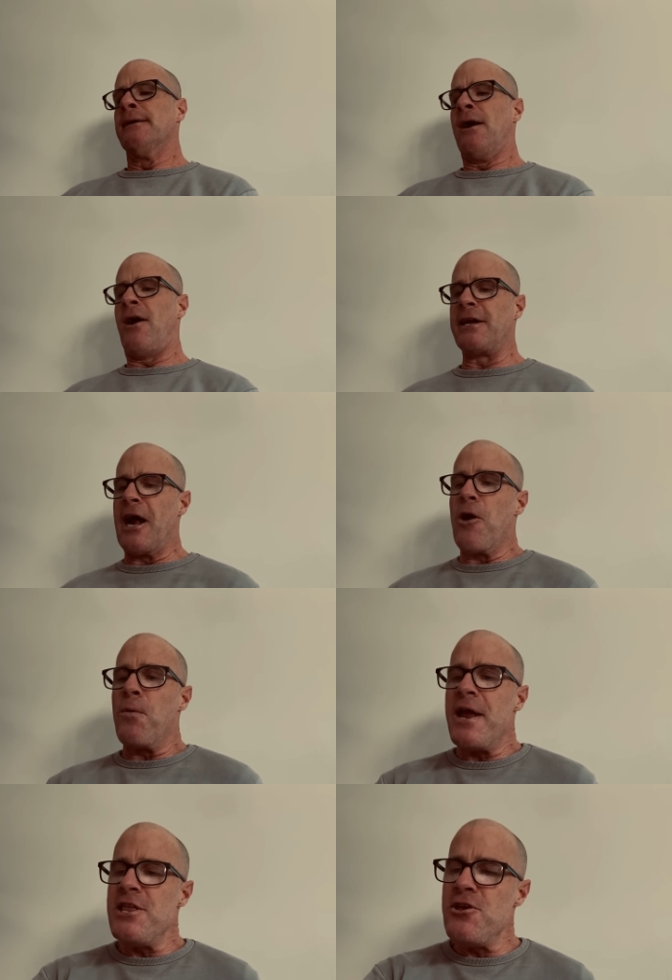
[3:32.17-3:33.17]
I don't know,
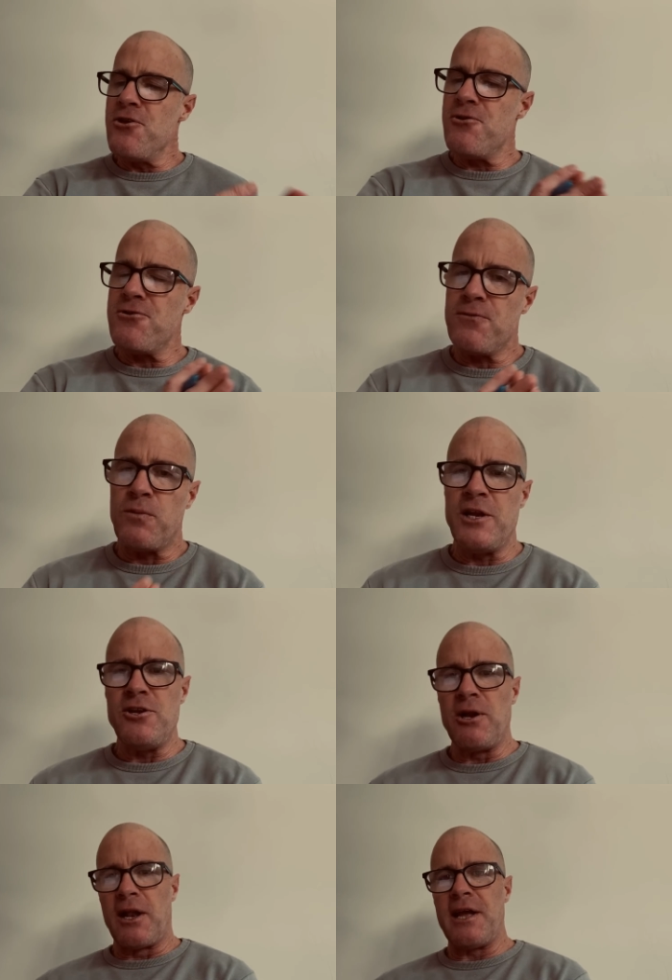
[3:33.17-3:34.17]
when
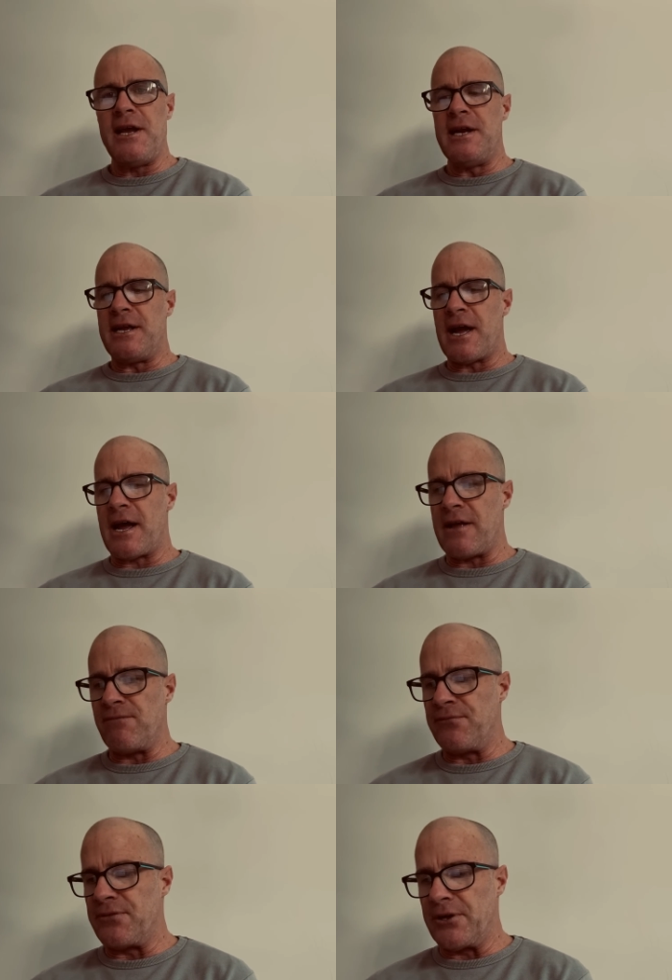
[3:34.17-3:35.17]
you lead a
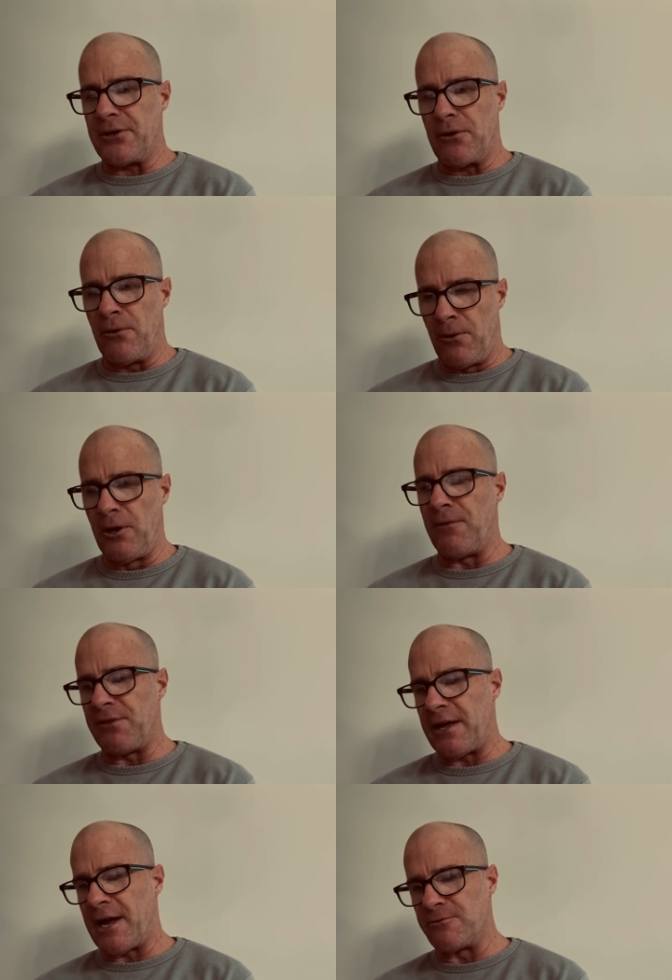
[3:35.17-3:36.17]
game for all
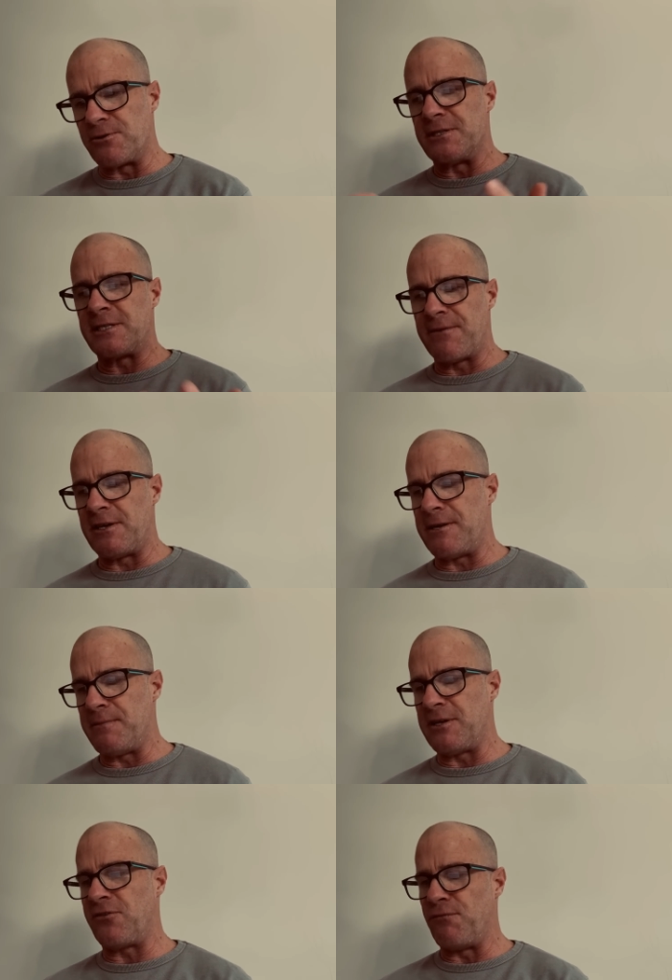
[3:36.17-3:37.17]
of the 117
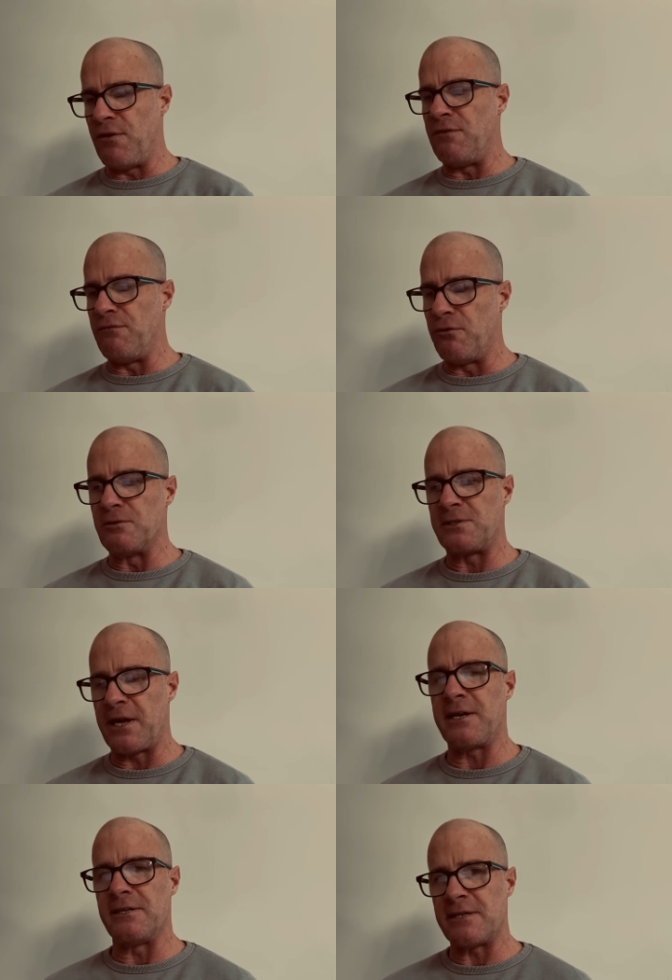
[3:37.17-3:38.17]
minutes and 54
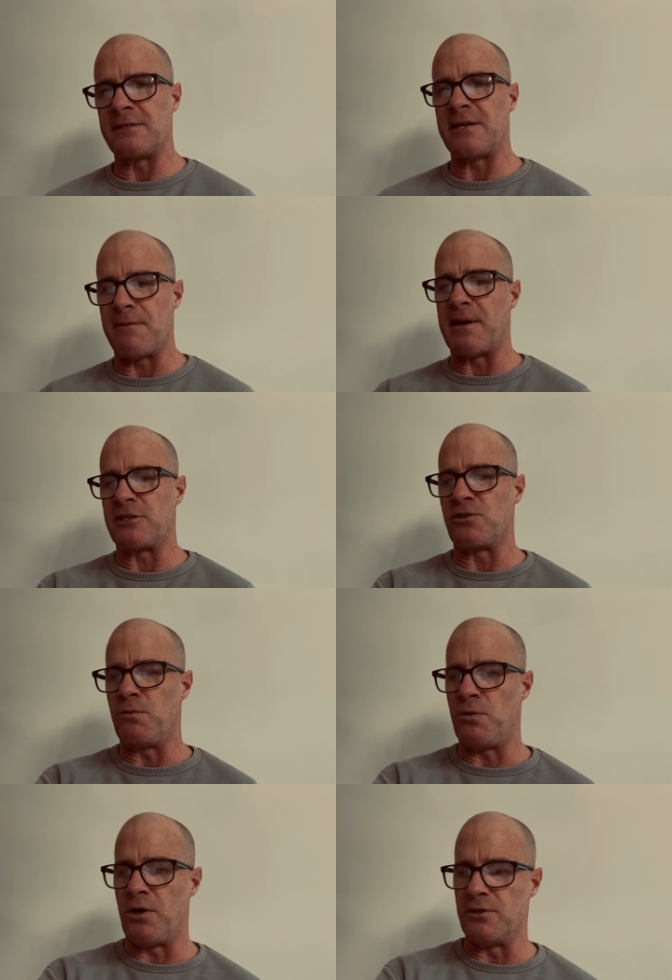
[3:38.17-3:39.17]
seconds, that's how much it
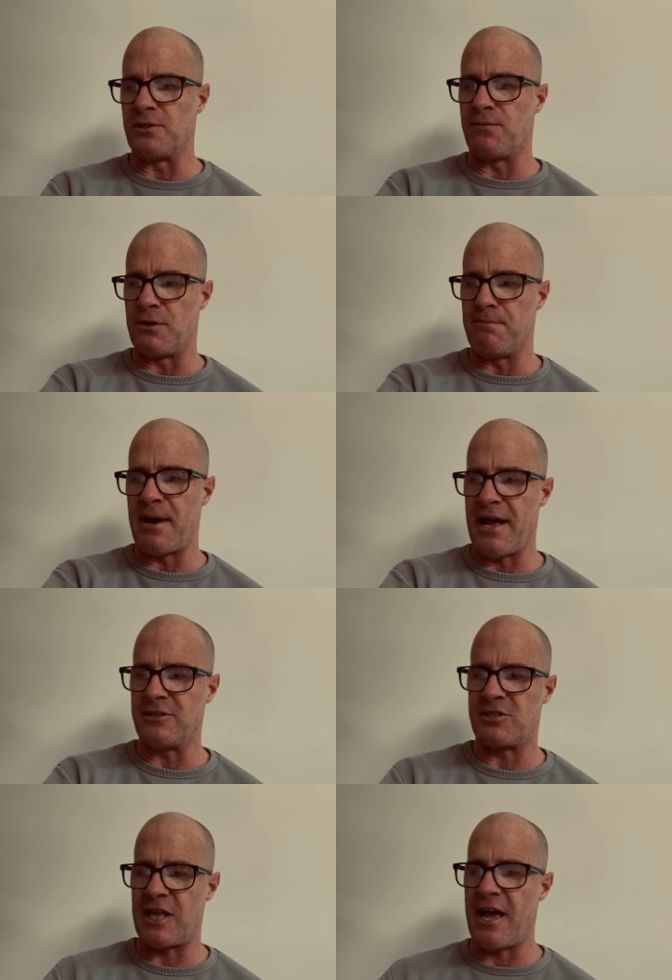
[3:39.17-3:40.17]
was of the
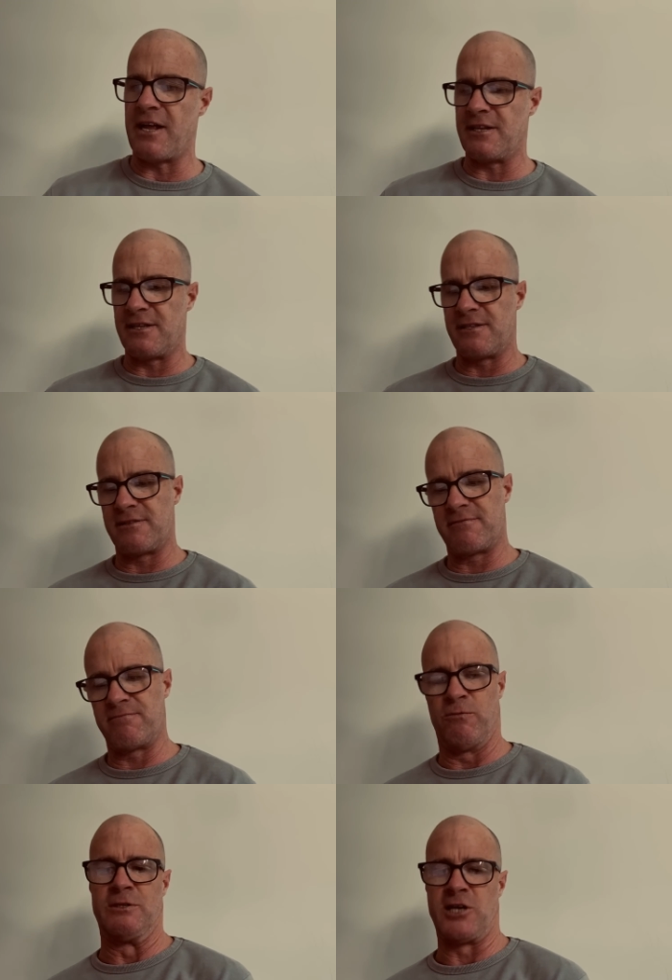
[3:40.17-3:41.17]
match, that
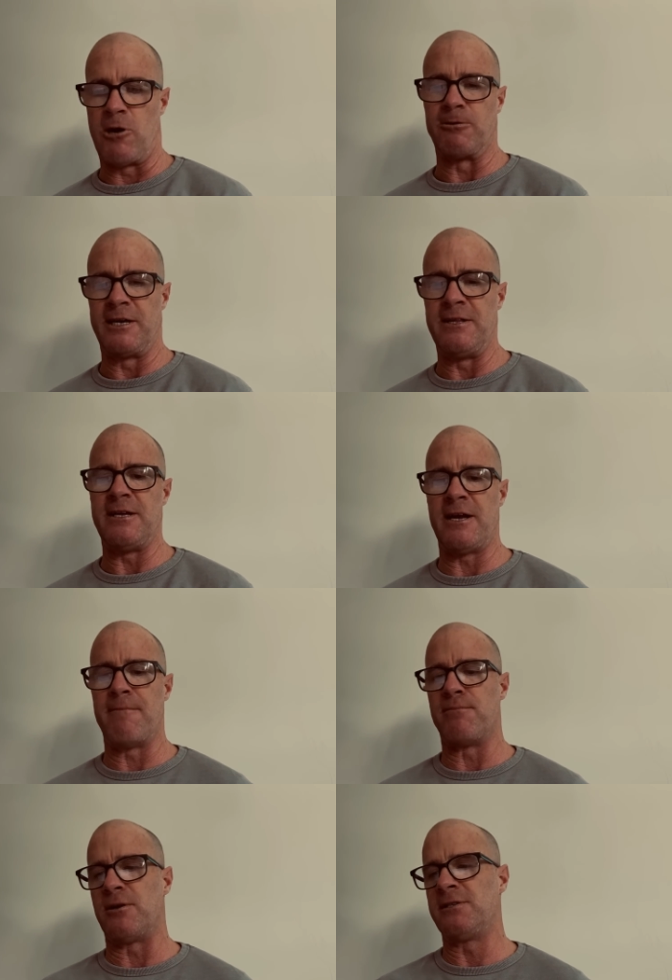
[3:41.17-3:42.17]
result in the
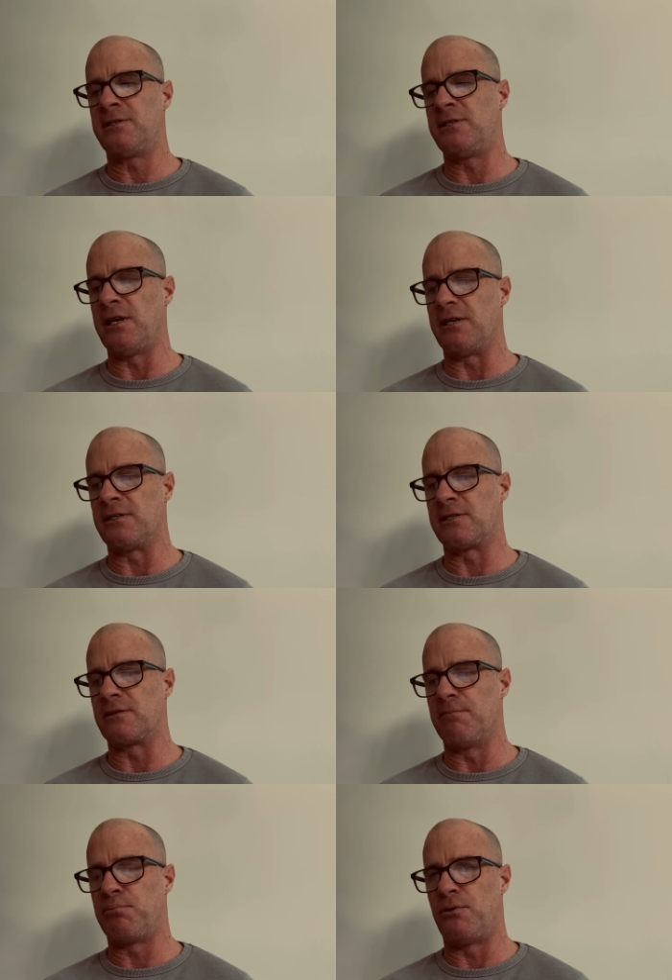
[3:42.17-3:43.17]
end by
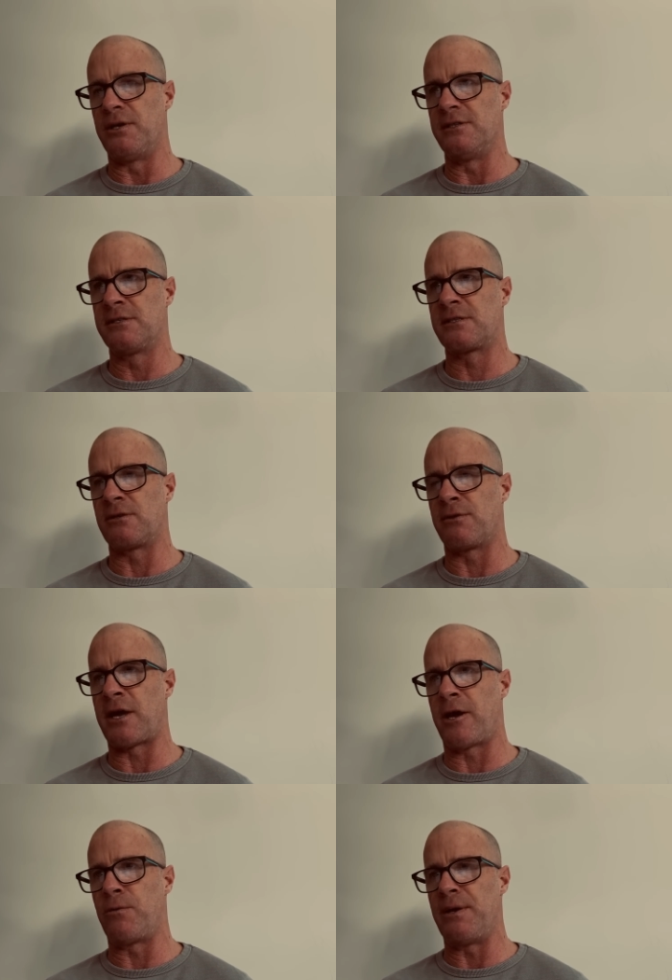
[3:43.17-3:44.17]
6 points,
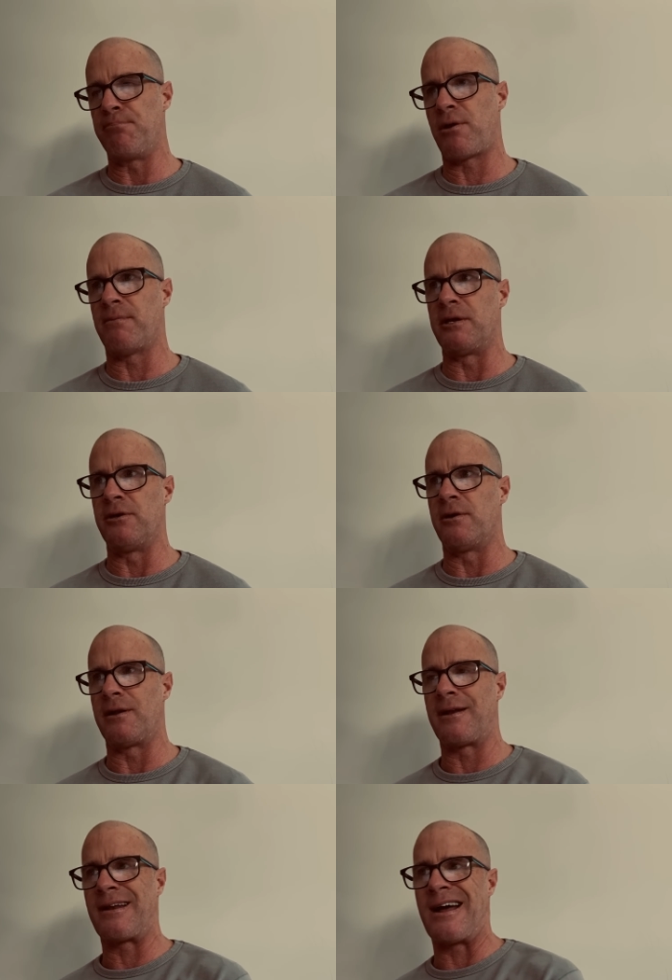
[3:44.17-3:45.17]
although we probably
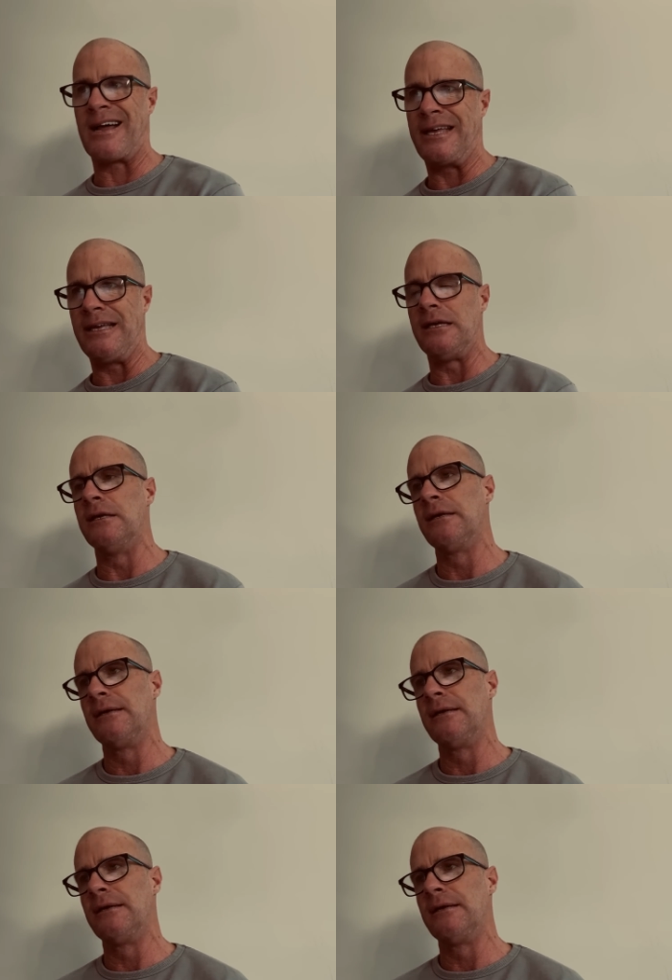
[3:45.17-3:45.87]
got lucky